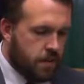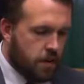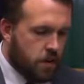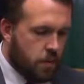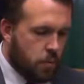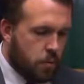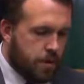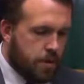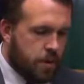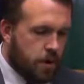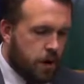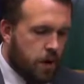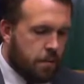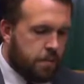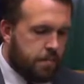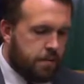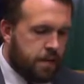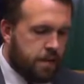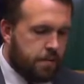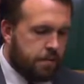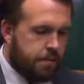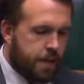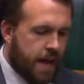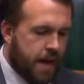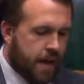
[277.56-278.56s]
We can't
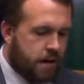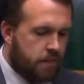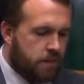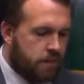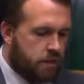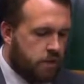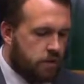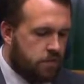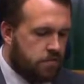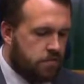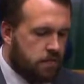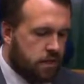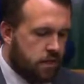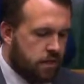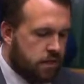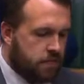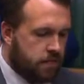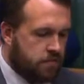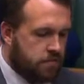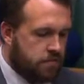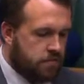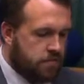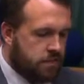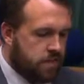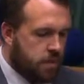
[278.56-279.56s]
bring back those
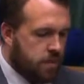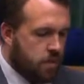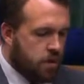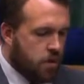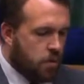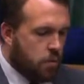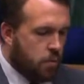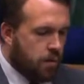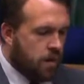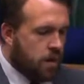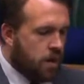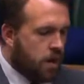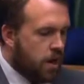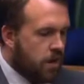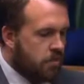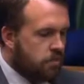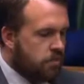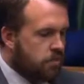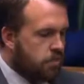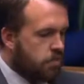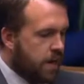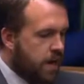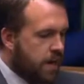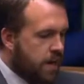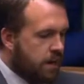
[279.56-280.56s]
lives. We can't
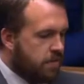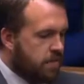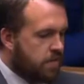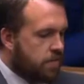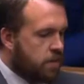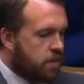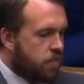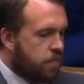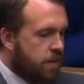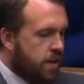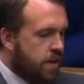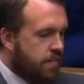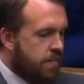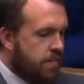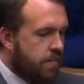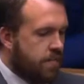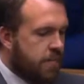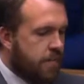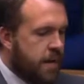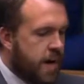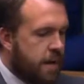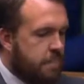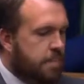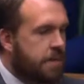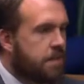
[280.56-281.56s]
erase the grief of
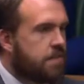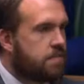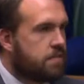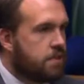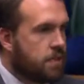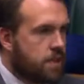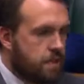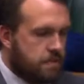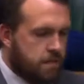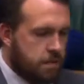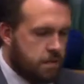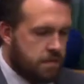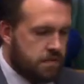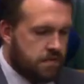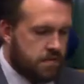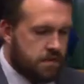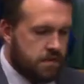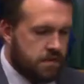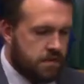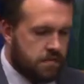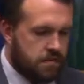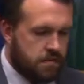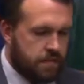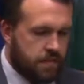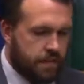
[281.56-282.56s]
families and
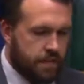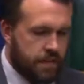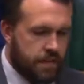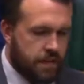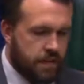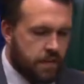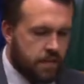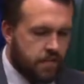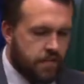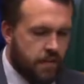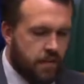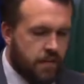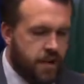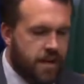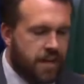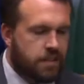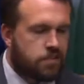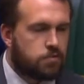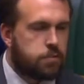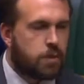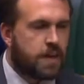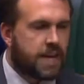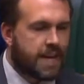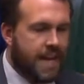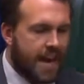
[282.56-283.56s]
communities. The very
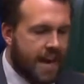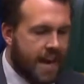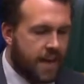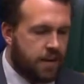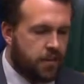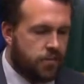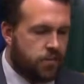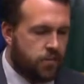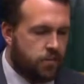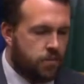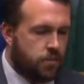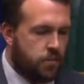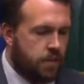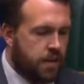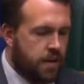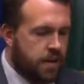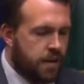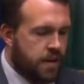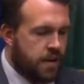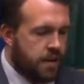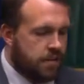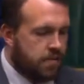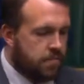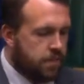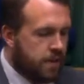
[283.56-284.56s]
least we can do
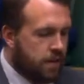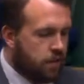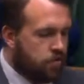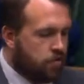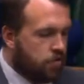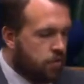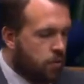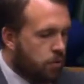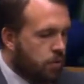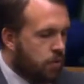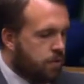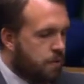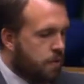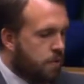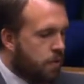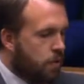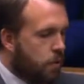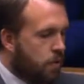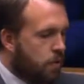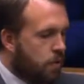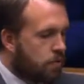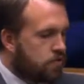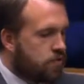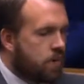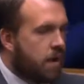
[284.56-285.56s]
is make sure that
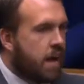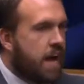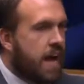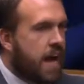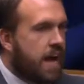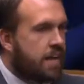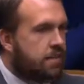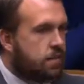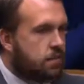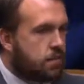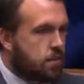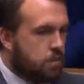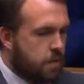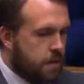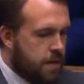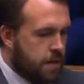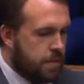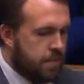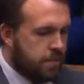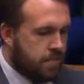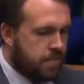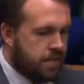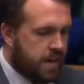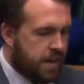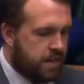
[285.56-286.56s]
memorials are adequately
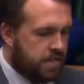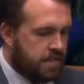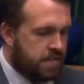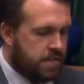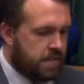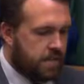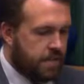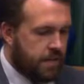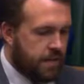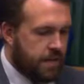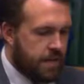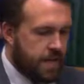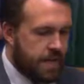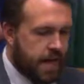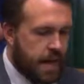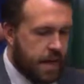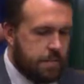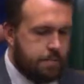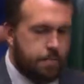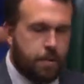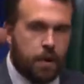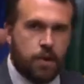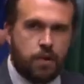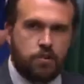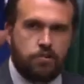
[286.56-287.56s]
protected
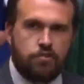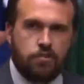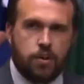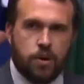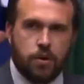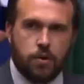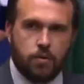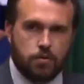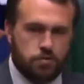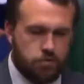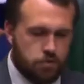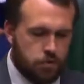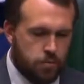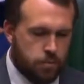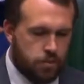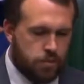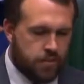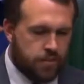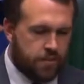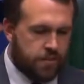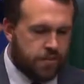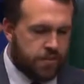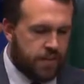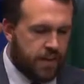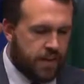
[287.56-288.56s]
and punish those who would
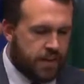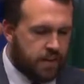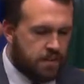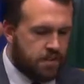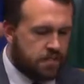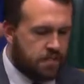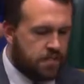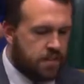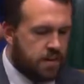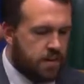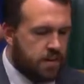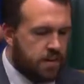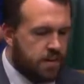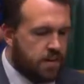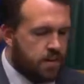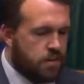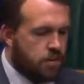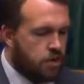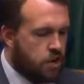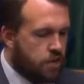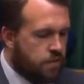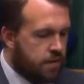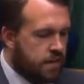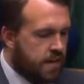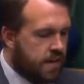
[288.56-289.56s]
deface,
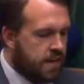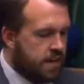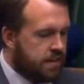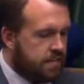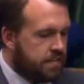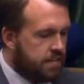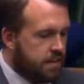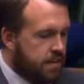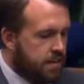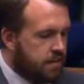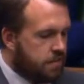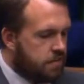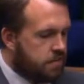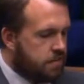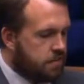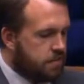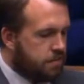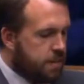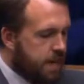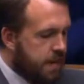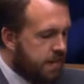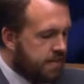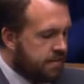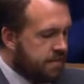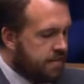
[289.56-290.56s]
urinate,
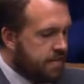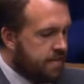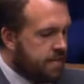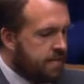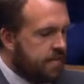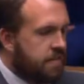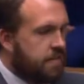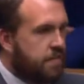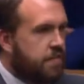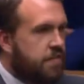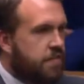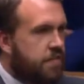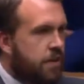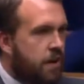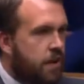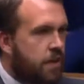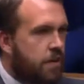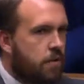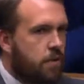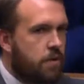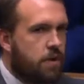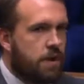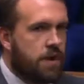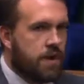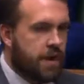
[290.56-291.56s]
spit,
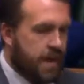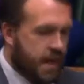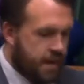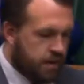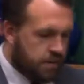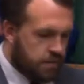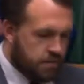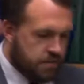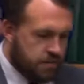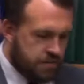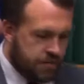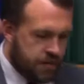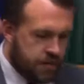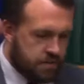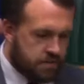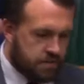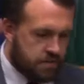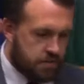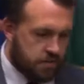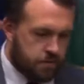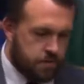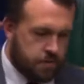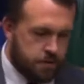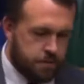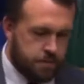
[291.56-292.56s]
defile and graffiti
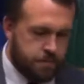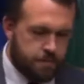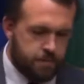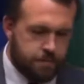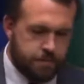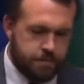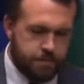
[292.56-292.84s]
on them.